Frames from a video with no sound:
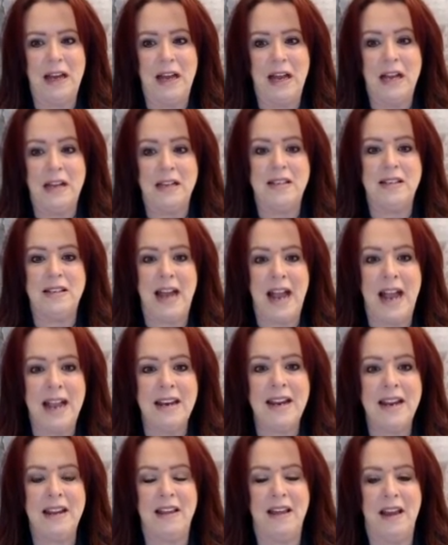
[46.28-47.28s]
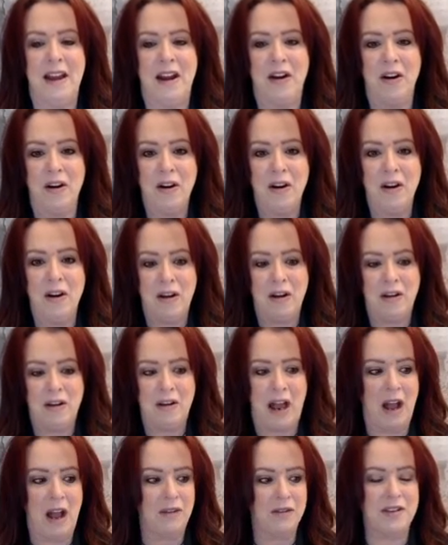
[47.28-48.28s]
Standing there
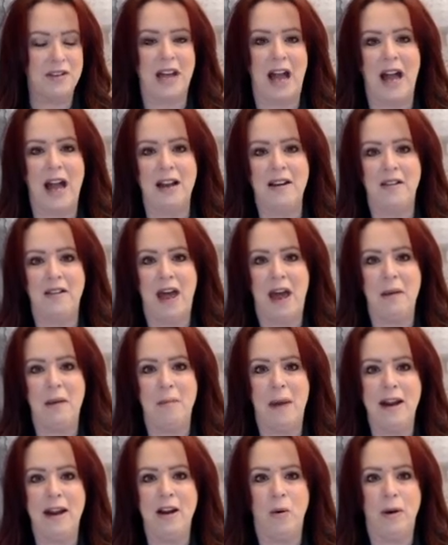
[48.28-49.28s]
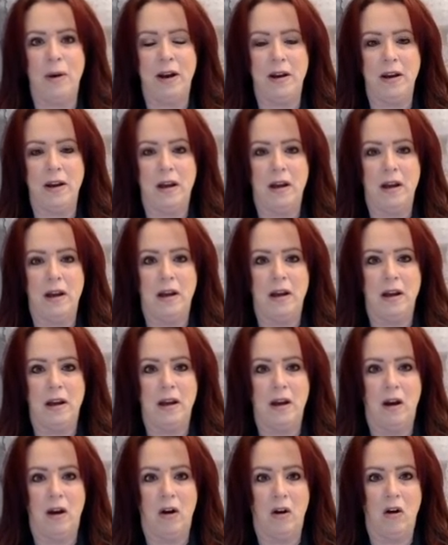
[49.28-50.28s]
outside that banquet
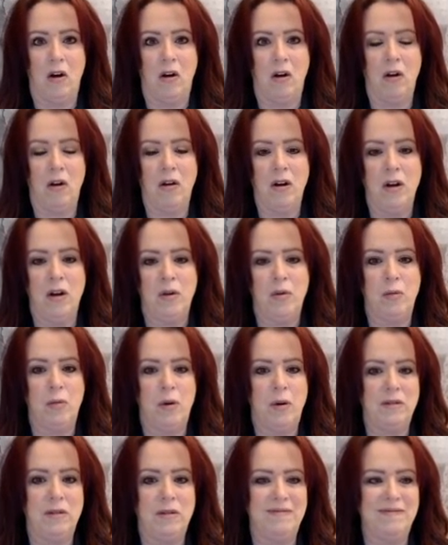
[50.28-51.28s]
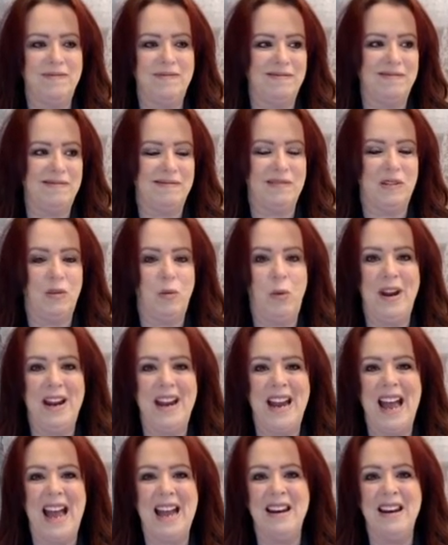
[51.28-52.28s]
hall, we
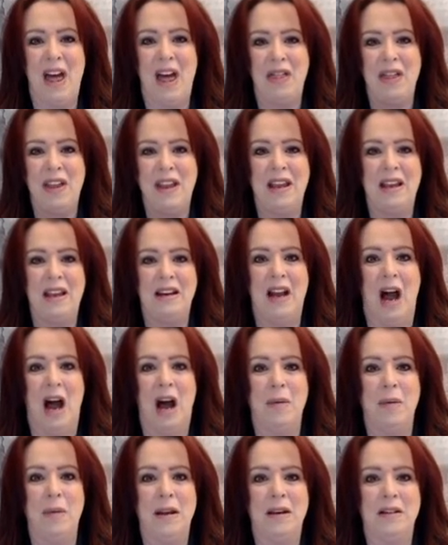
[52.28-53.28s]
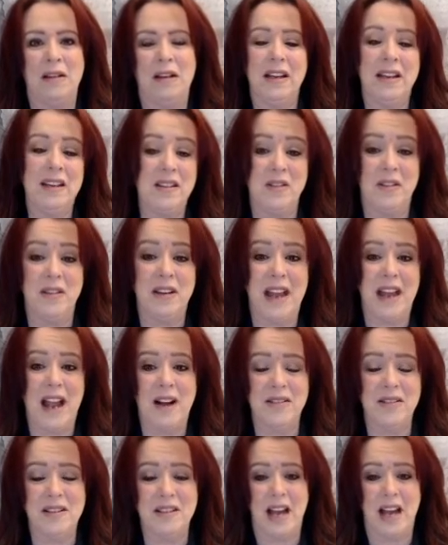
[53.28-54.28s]
had nothing in common, at least on the
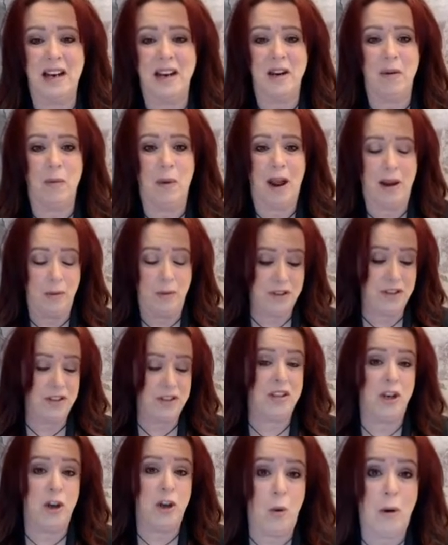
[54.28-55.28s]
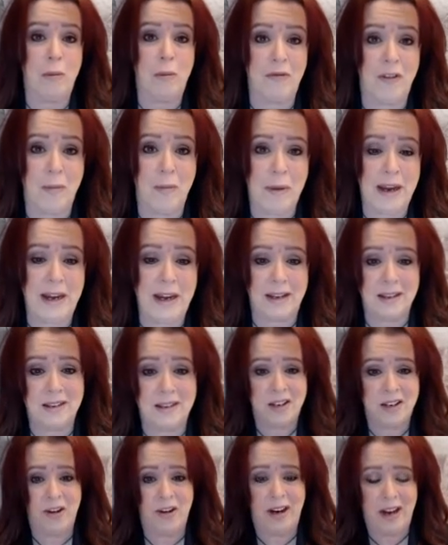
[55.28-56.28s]
outside anyway, which is the norm for me,
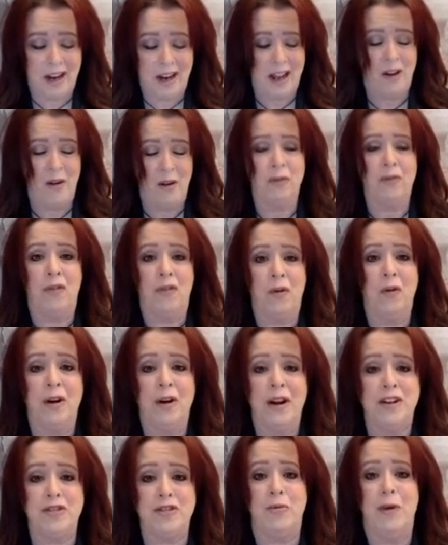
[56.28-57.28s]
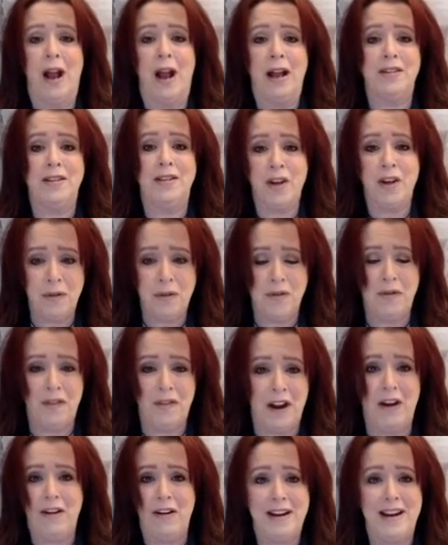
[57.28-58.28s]
considering I got on 4-inch rhinestone
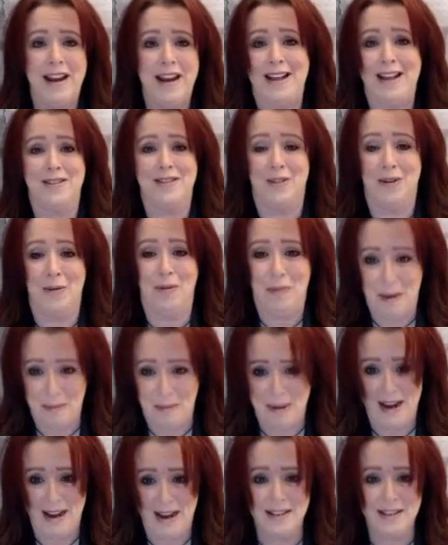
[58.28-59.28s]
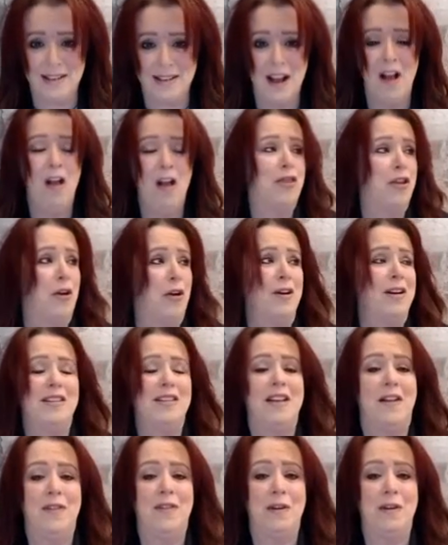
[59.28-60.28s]
fairy castle on my pants,
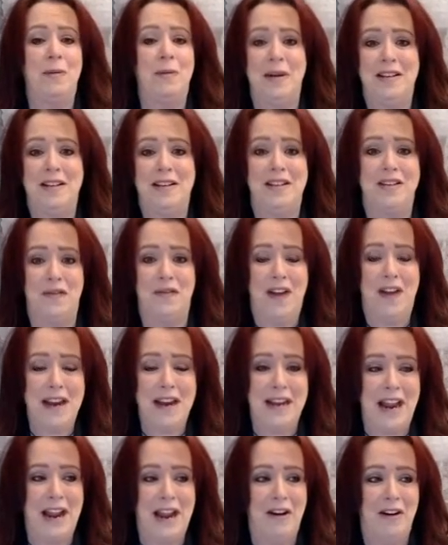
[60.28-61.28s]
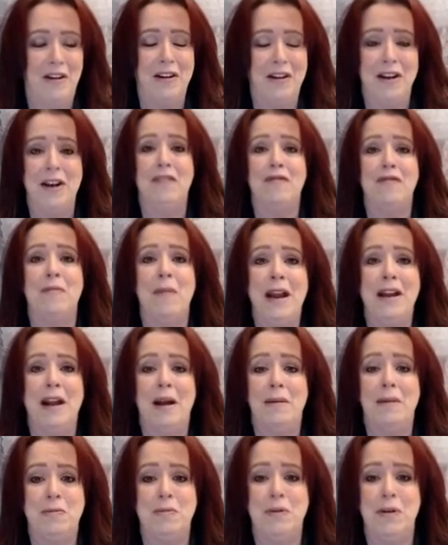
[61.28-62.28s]
37 pieces of fake hair, and enough
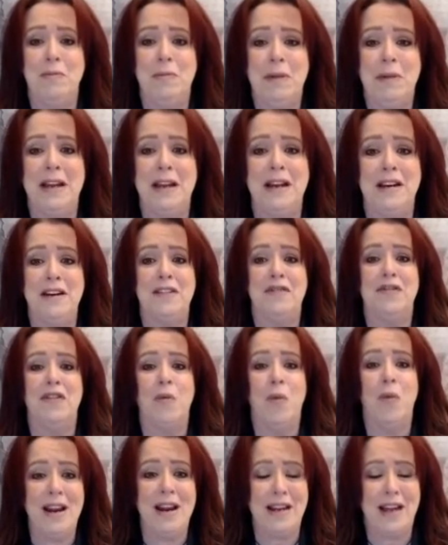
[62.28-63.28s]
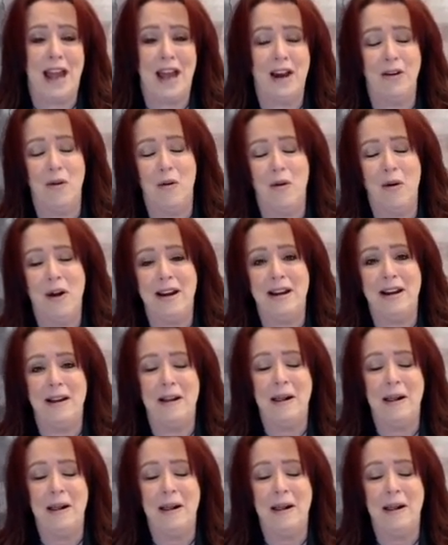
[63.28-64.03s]
makeup to put me in a different weight category.